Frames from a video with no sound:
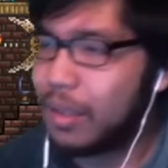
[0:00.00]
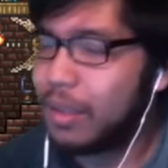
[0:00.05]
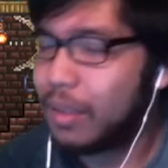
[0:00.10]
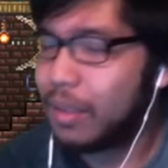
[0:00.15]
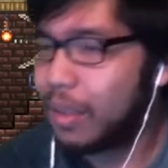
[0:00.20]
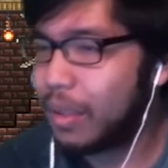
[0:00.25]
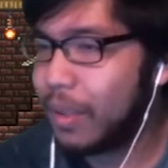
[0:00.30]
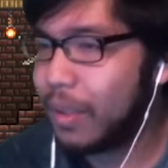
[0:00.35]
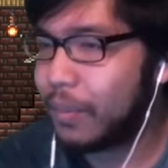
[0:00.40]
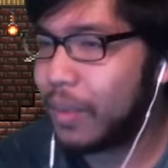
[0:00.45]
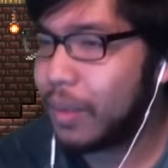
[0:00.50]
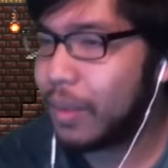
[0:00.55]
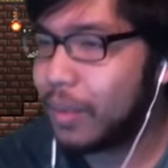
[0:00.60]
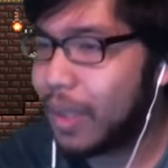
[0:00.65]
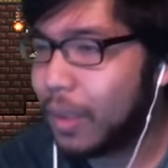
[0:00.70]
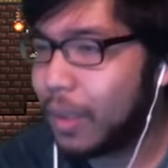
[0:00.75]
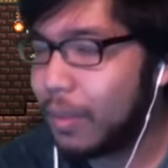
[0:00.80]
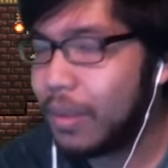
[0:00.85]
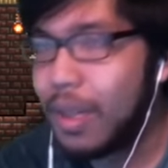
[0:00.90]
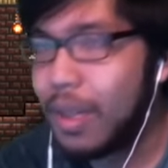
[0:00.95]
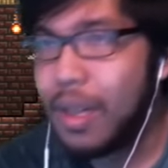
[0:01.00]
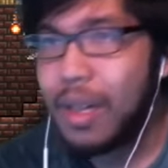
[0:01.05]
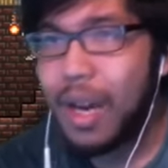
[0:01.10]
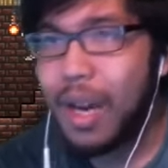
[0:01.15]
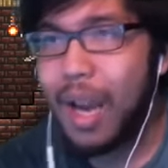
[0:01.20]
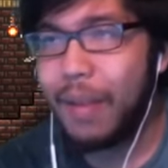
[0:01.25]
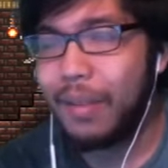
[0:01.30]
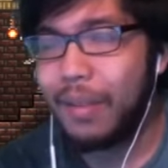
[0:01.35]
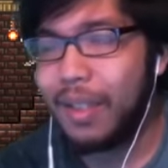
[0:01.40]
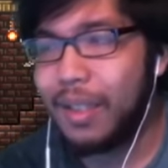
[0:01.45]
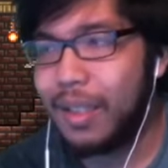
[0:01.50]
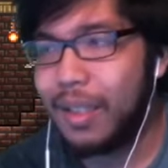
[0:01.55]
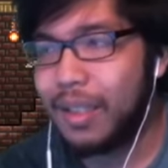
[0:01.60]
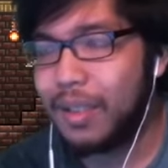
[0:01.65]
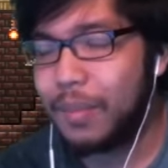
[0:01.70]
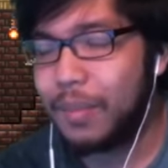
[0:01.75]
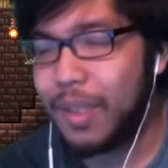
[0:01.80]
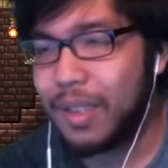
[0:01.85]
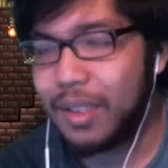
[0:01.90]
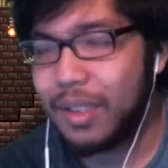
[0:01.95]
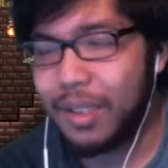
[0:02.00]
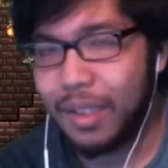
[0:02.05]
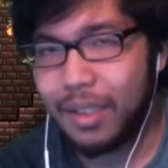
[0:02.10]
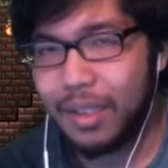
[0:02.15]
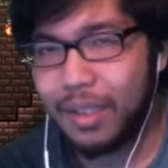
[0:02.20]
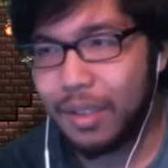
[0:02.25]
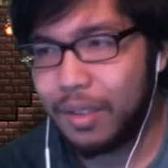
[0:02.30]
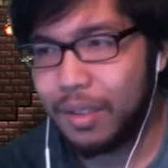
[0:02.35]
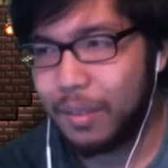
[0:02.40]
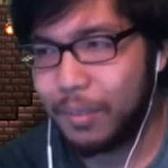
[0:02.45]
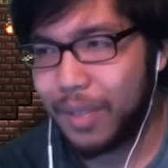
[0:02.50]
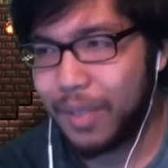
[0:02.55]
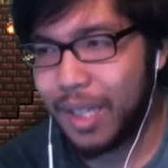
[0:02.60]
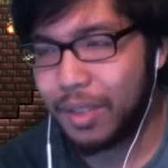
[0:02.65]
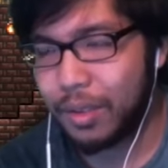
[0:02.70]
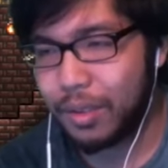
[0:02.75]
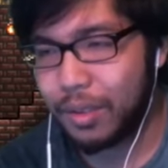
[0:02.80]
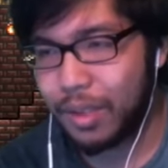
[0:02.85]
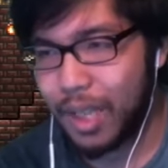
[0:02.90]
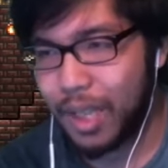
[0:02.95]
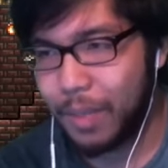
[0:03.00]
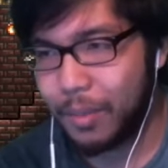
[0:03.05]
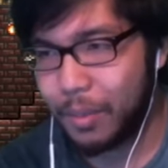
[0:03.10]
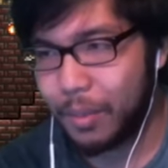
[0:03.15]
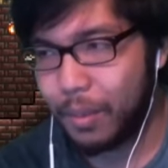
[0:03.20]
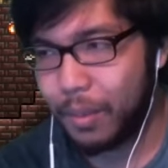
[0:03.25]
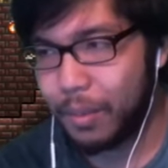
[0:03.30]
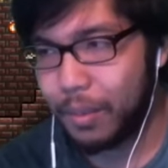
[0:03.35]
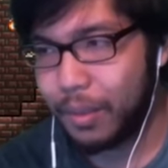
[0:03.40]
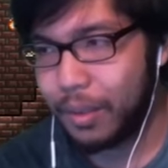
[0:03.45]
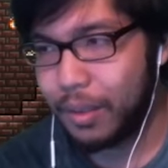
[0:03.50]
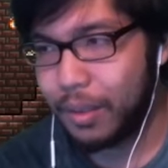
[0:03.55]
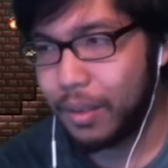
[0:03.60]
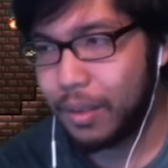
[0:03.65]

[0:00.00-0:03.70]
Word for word: I think I've killed that one. I think it's like so some desert slimes probably.